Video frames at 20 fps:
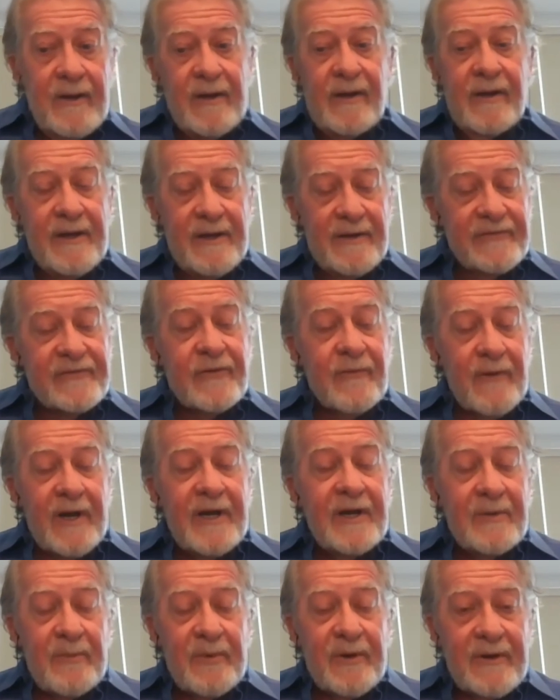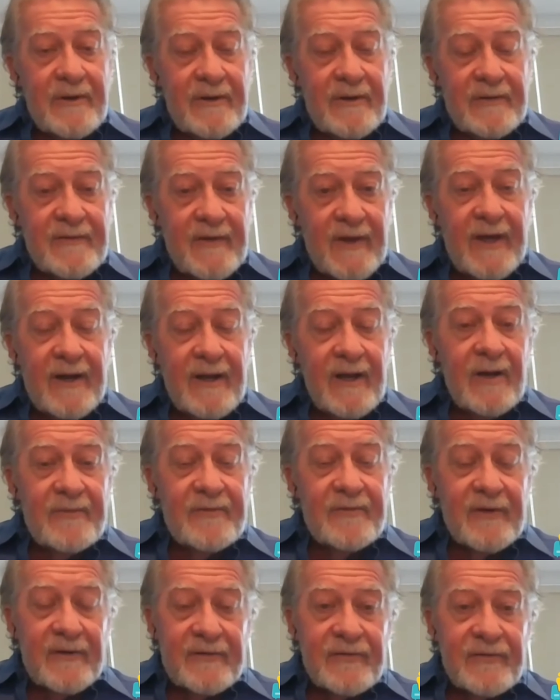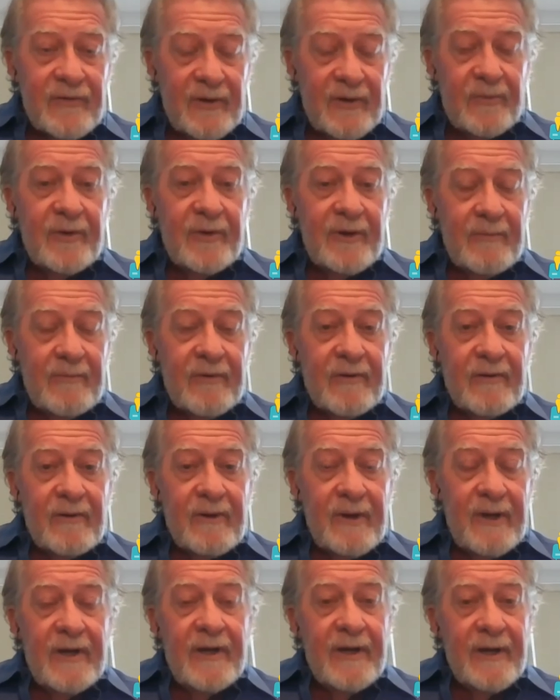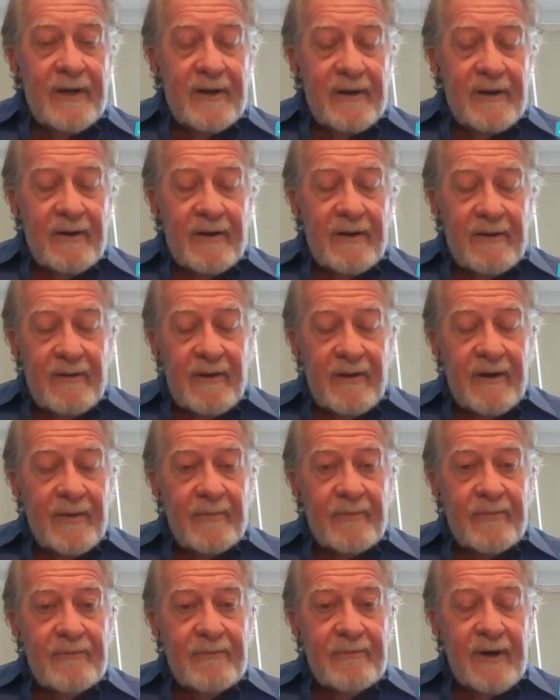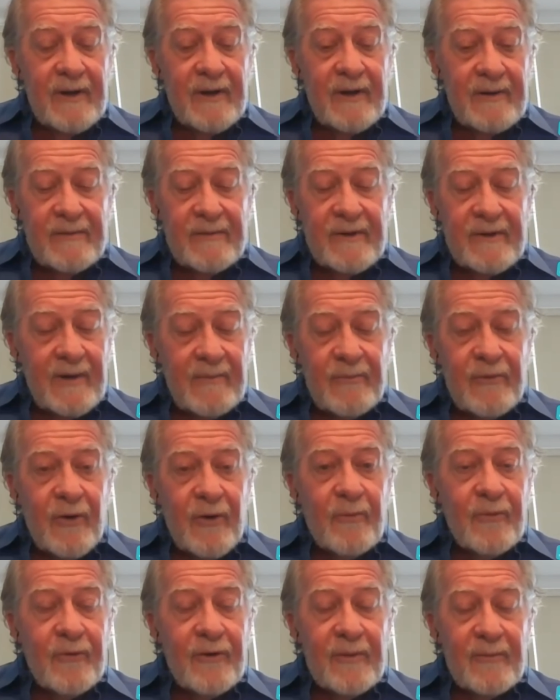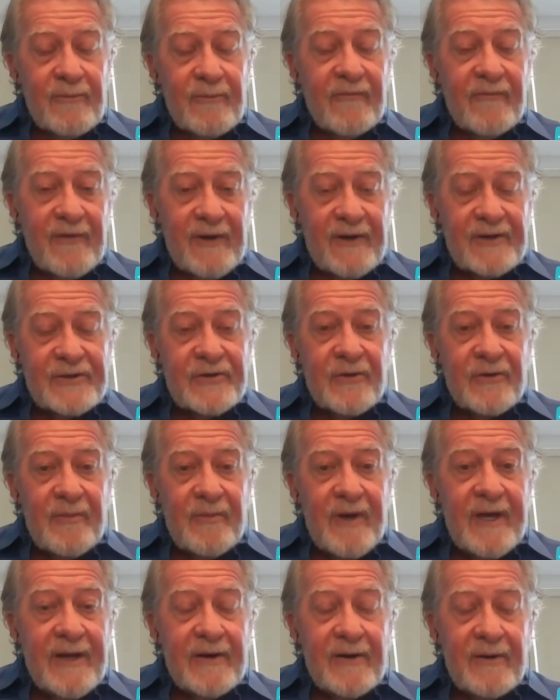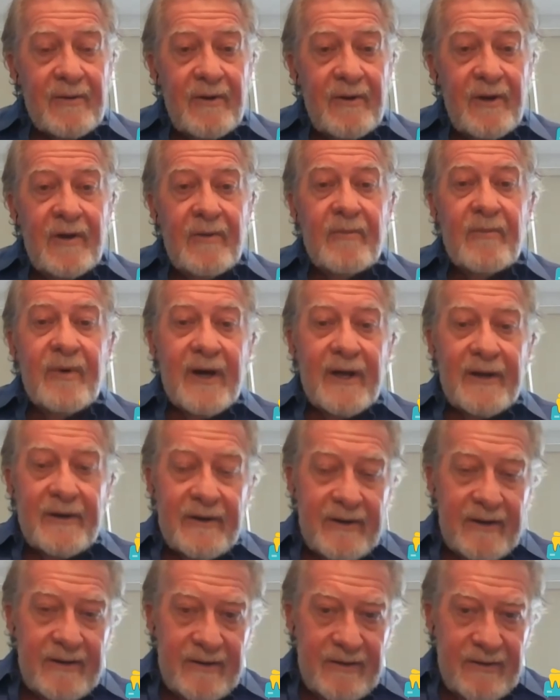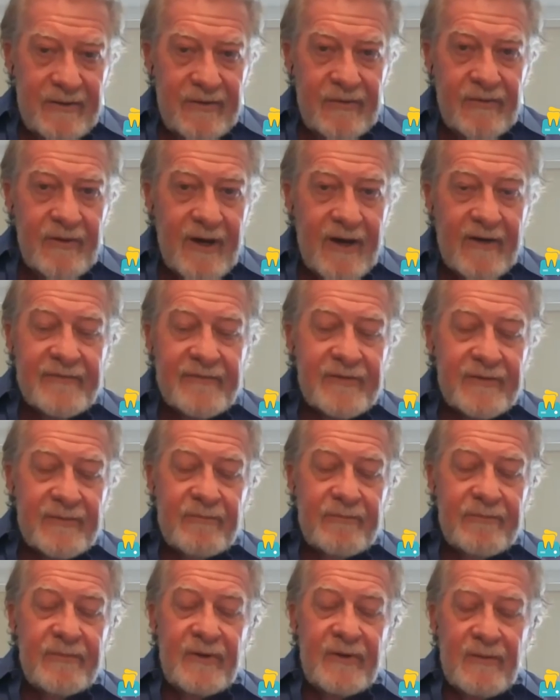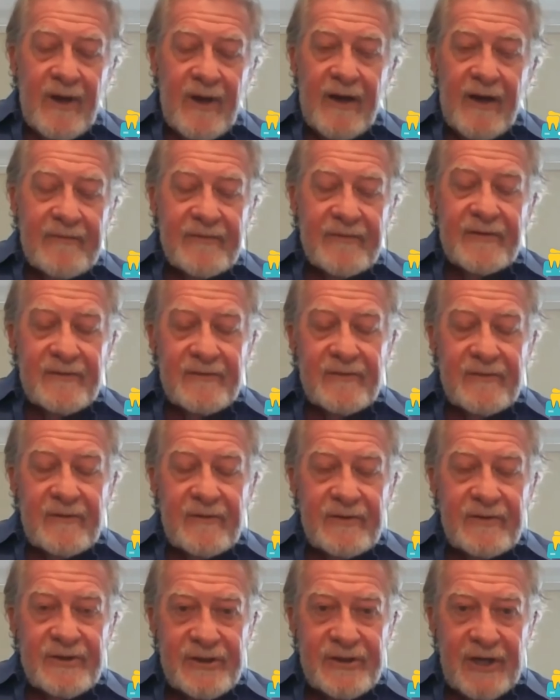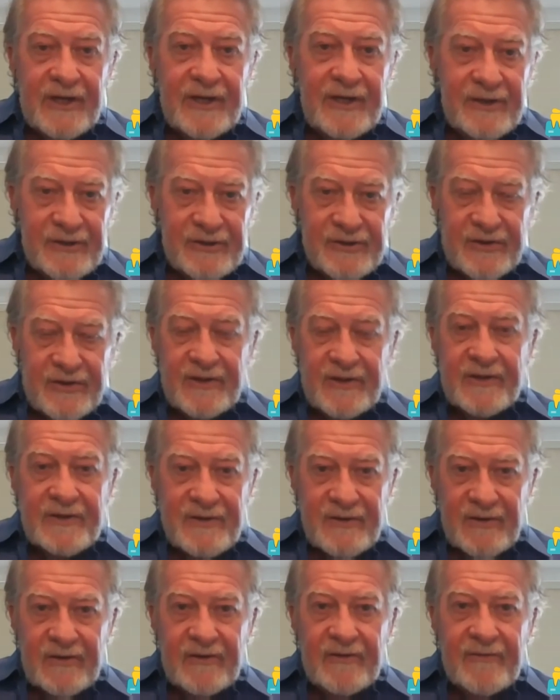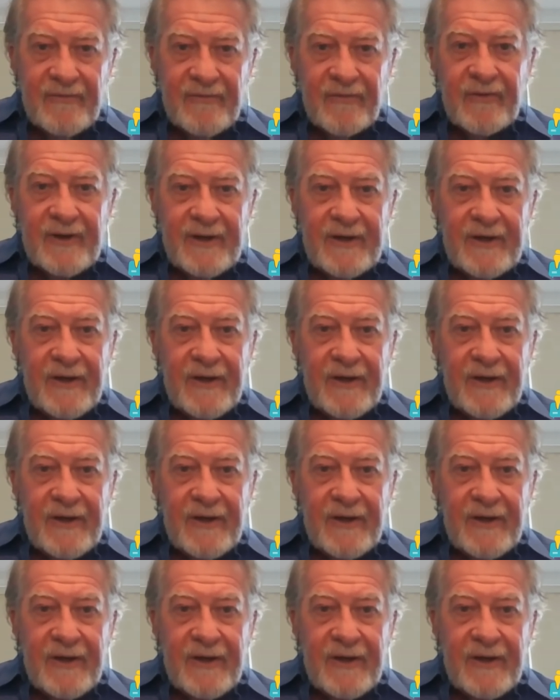is great, because that helps us treat people in a appropriate and professional manner. But you have to change the delivery